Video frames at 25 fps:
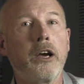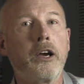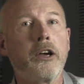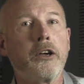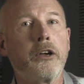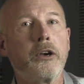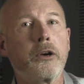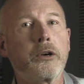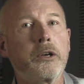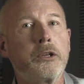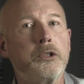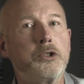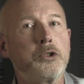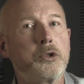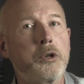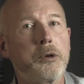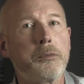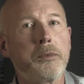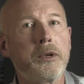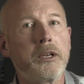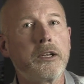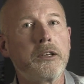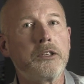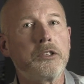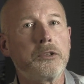you're
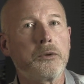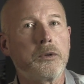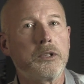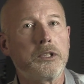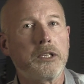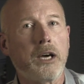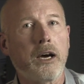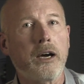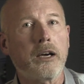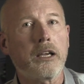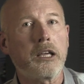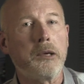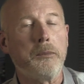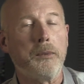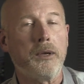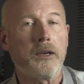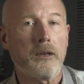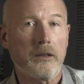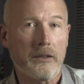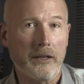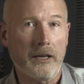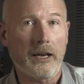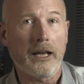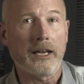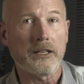contributing to a document
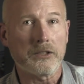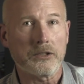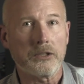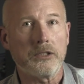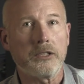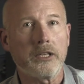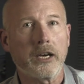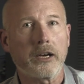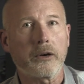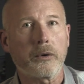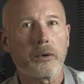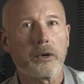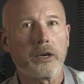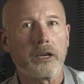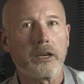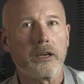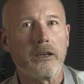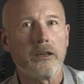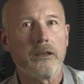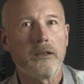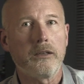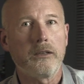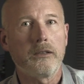that has integrity.